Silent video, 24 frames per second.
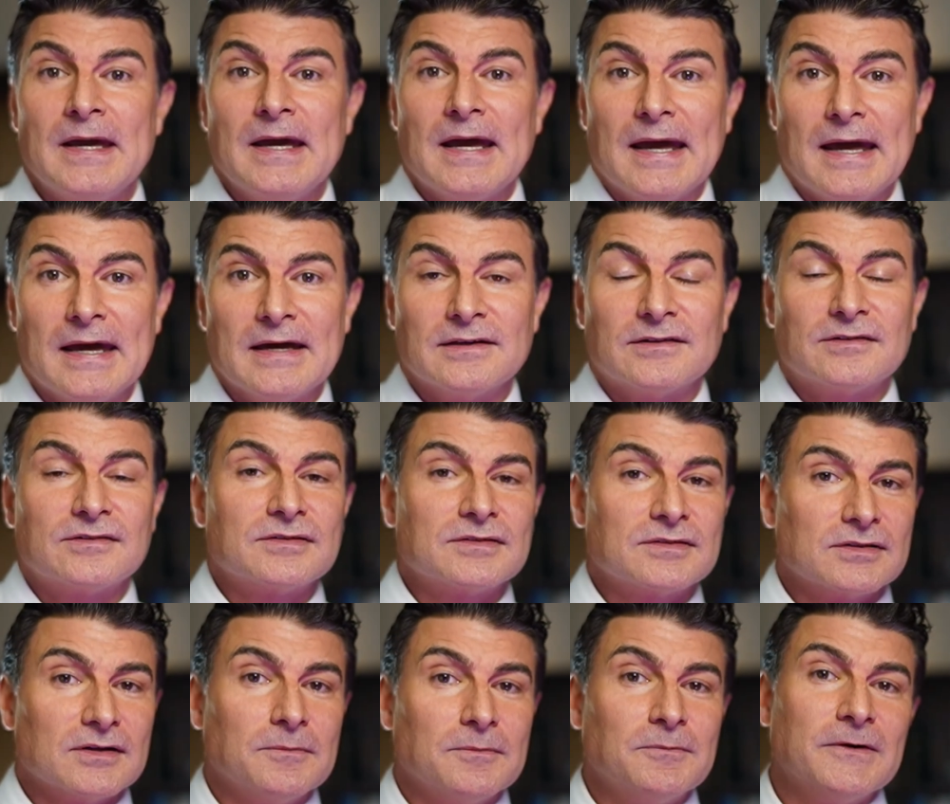And
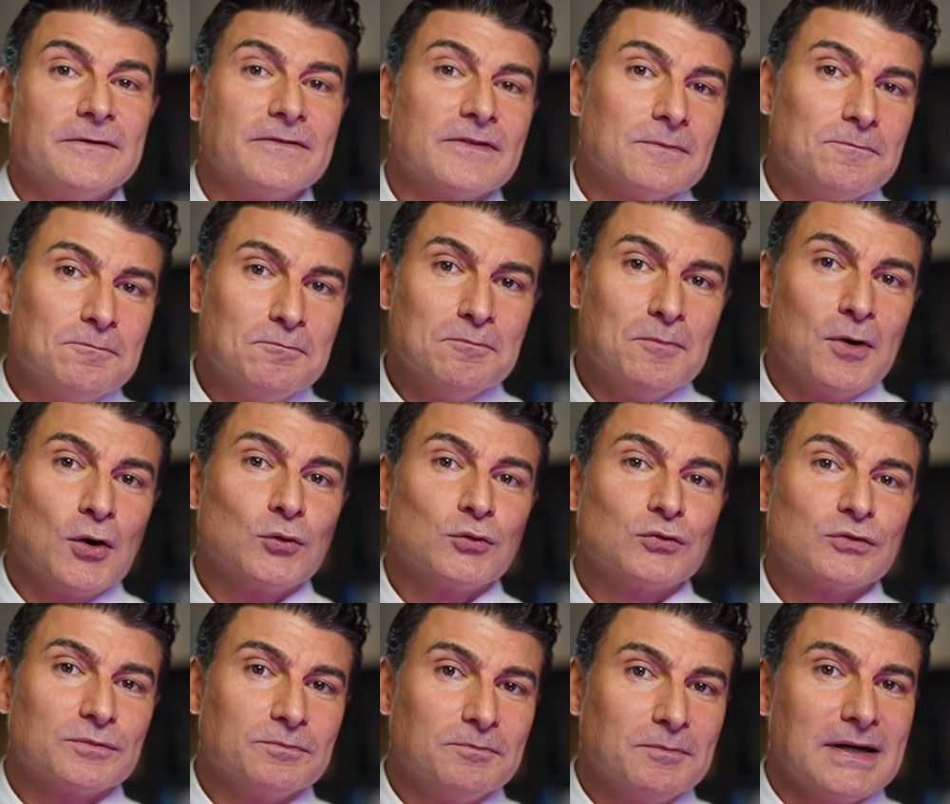some of the
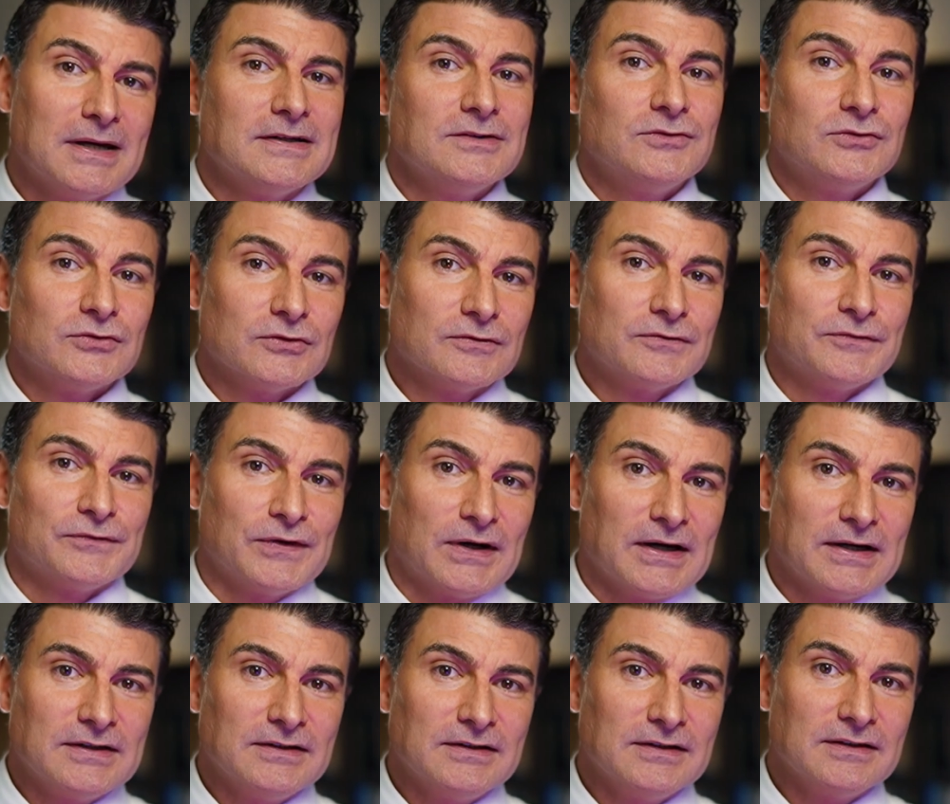most major
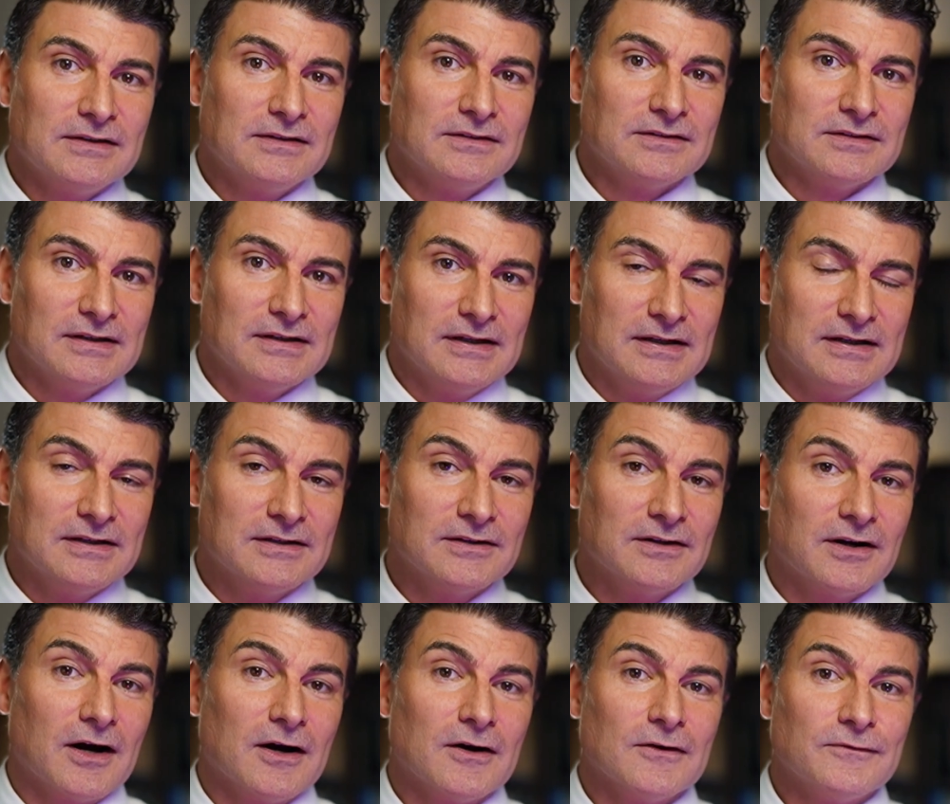findings
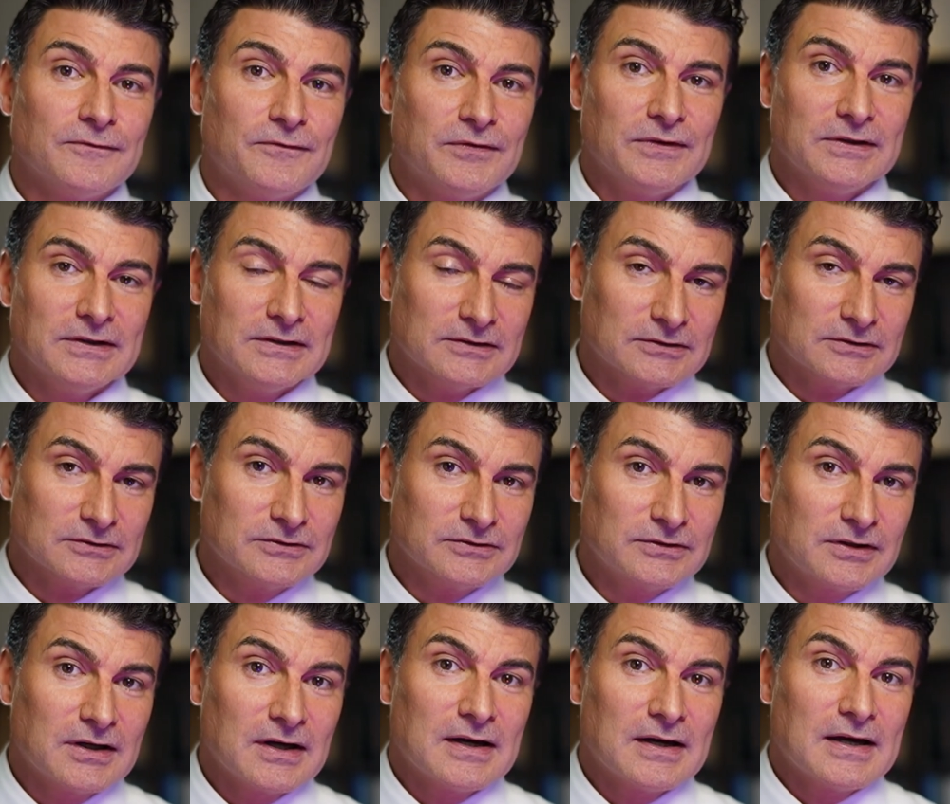in our
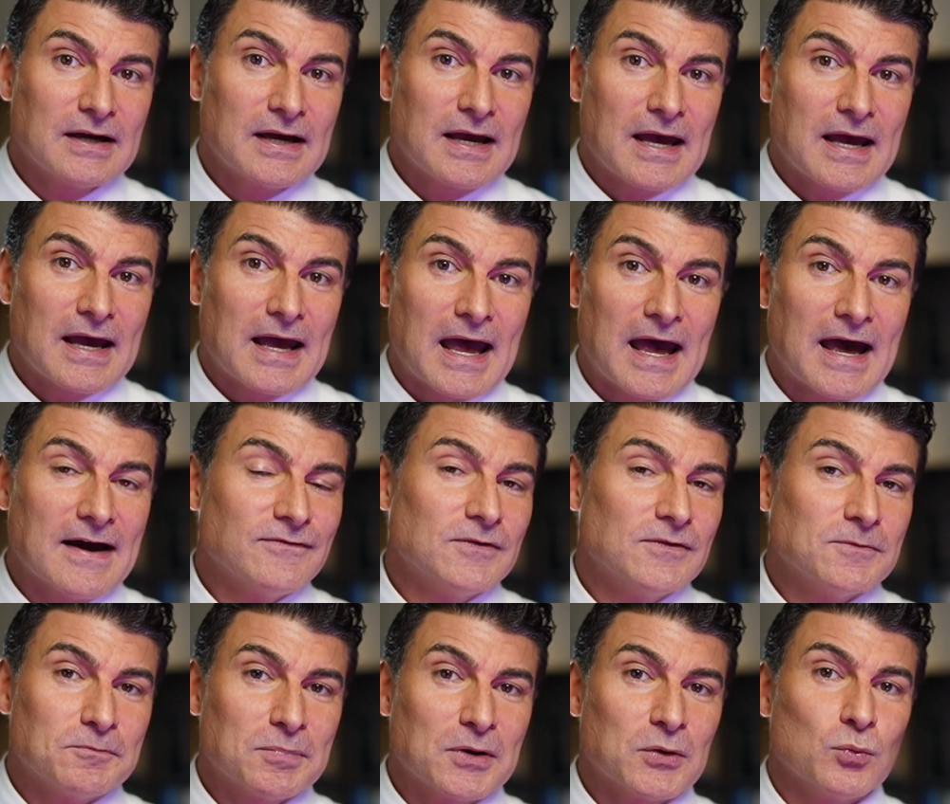field
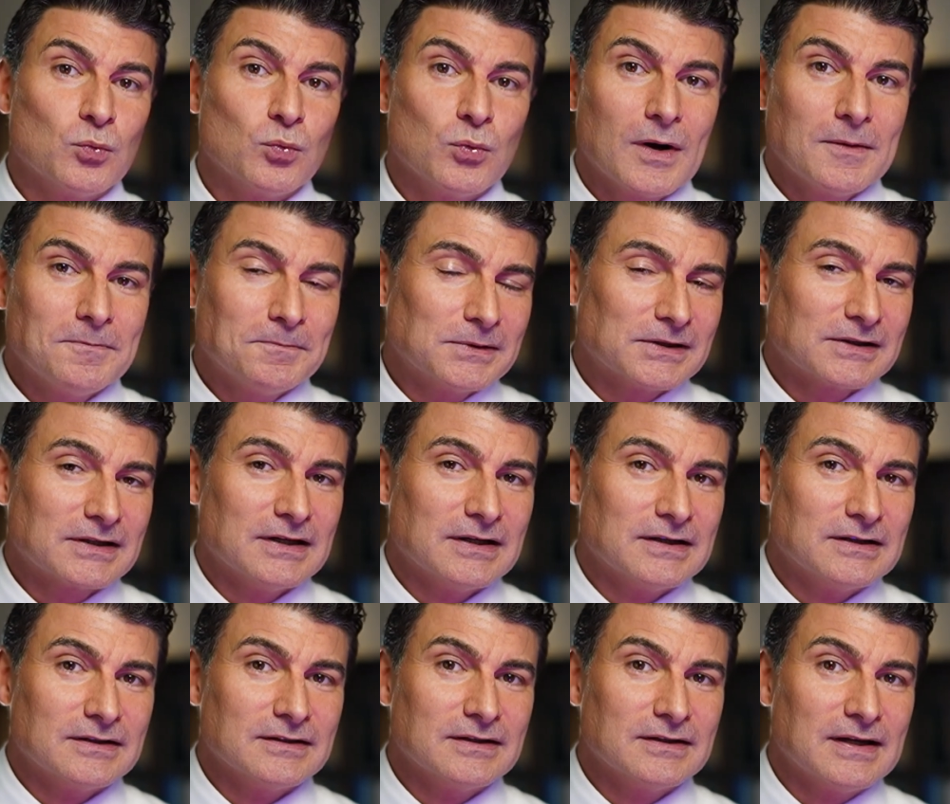haven't been
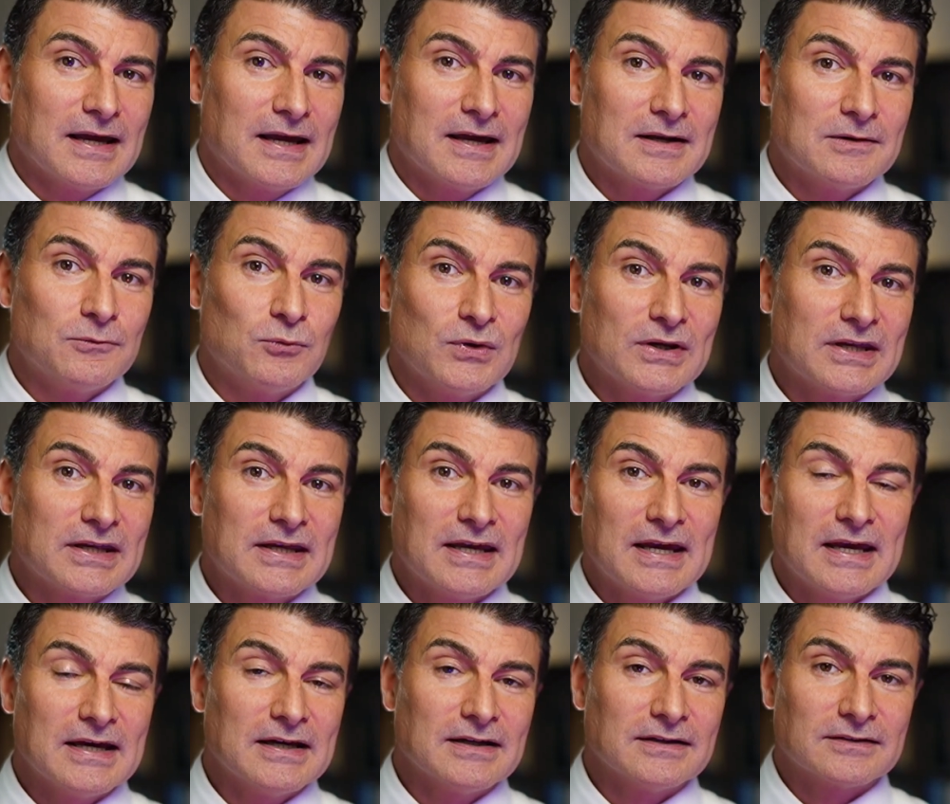replicated, and we
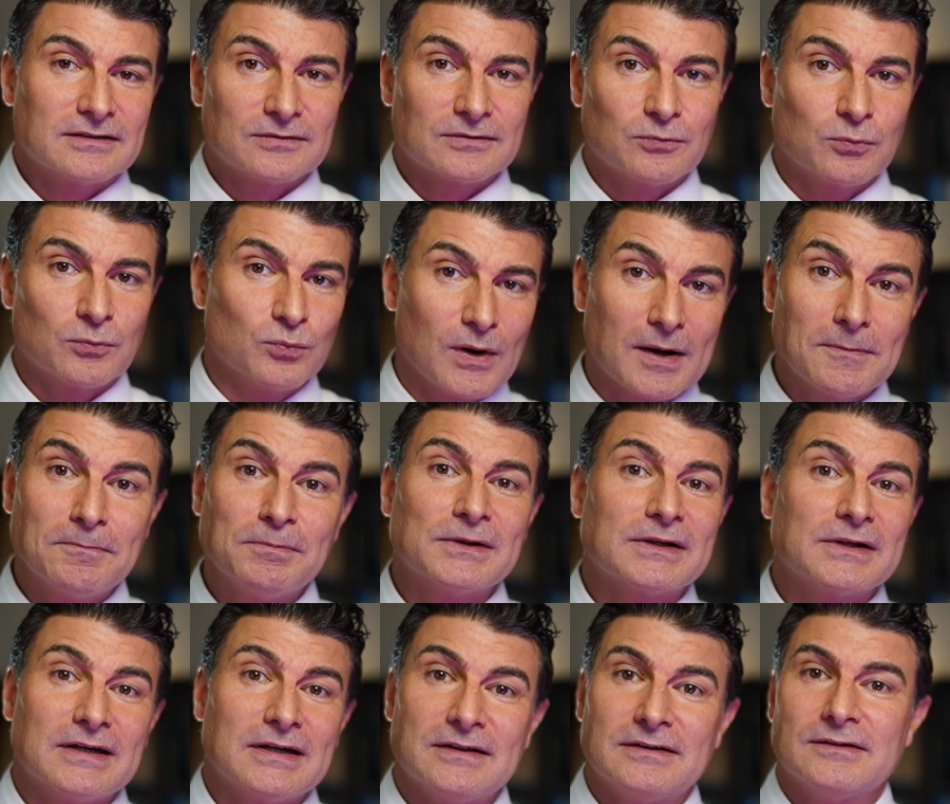can't
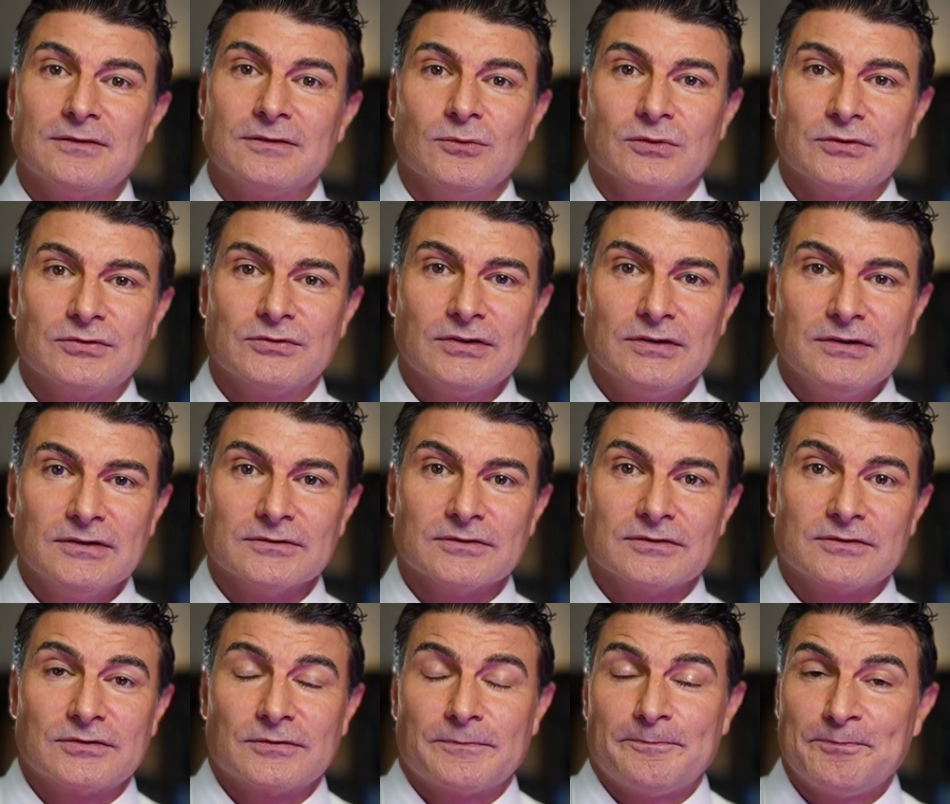replicate the
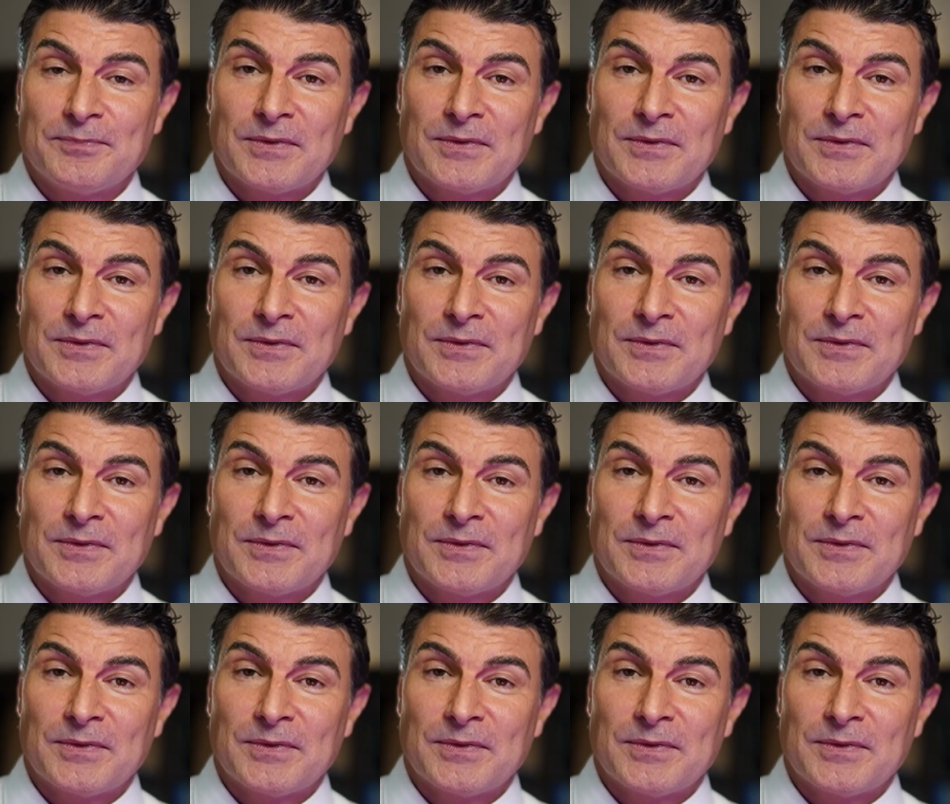results.